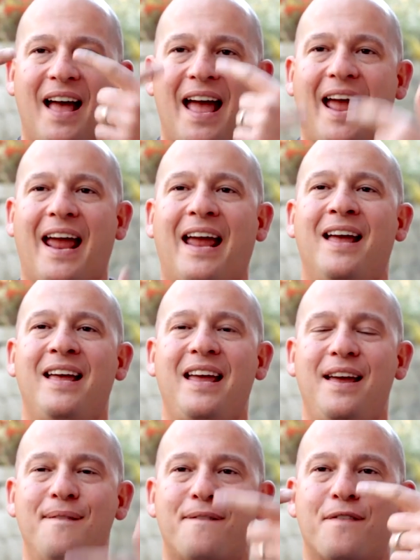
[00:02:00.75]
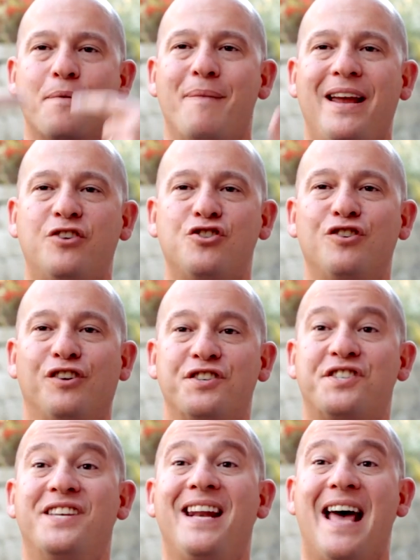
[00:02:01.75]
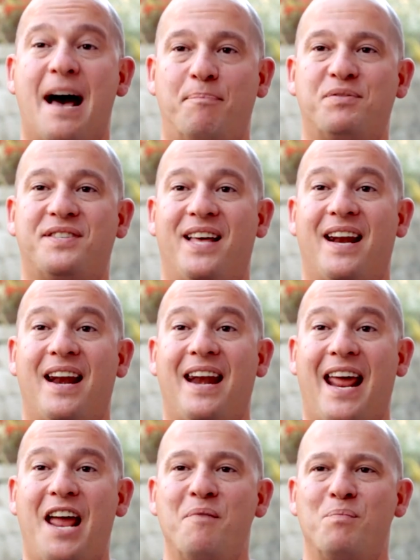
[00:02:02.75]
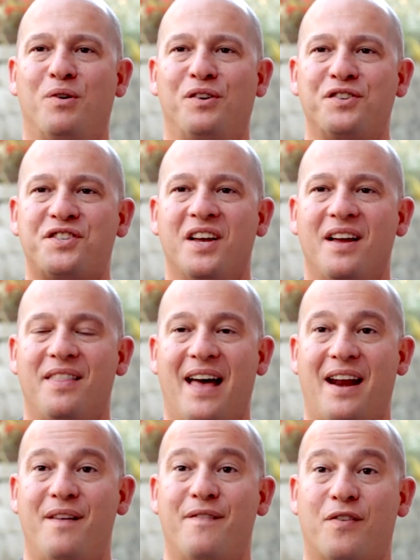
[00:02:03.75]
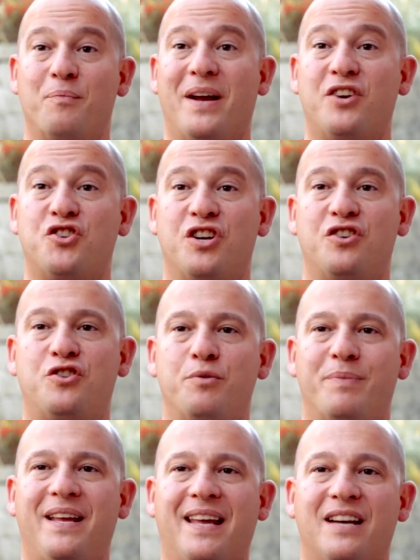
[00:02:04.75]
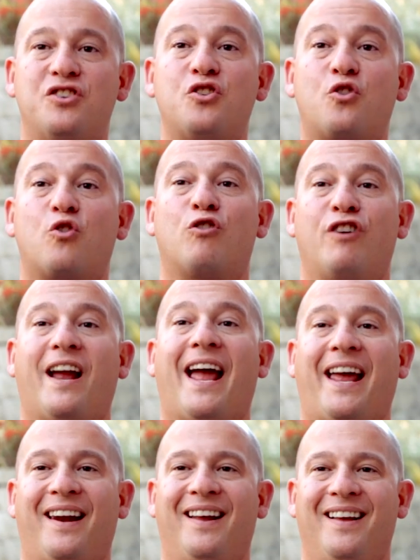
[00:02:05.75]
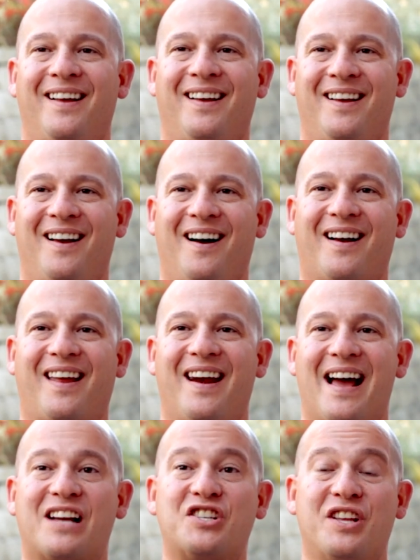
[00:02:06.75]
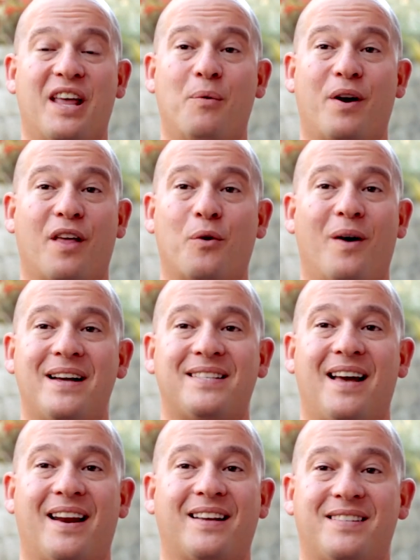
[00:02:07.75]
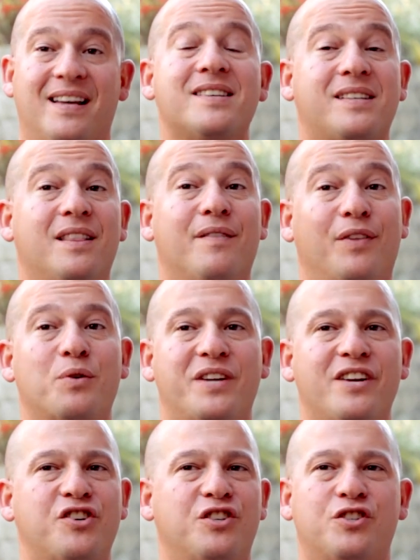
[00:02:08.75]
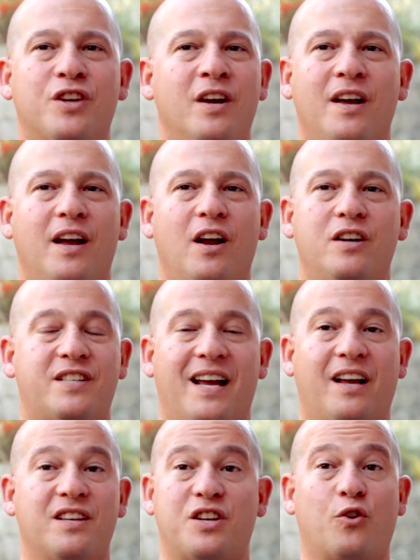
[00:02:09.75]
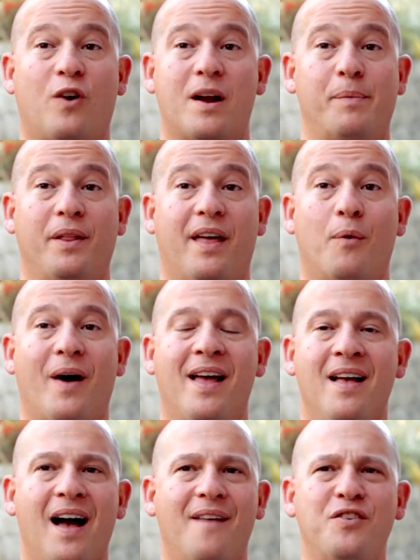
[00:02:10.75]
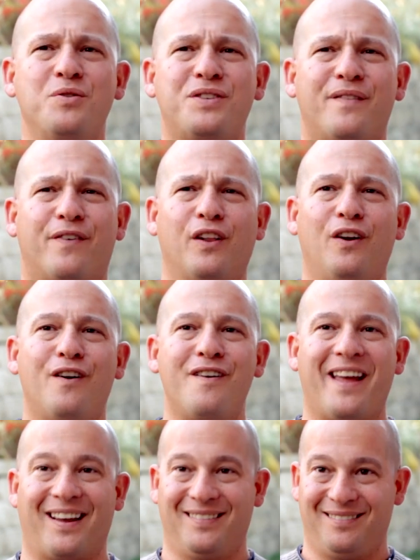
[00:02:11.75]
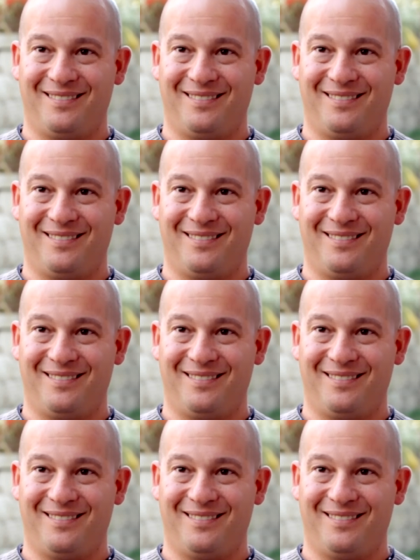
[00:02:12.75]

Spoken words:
a informational synapse that enables that information to begin to create a connection that would otherwise not exist. And the flotation tank is incredible in that way. I've used it for learning.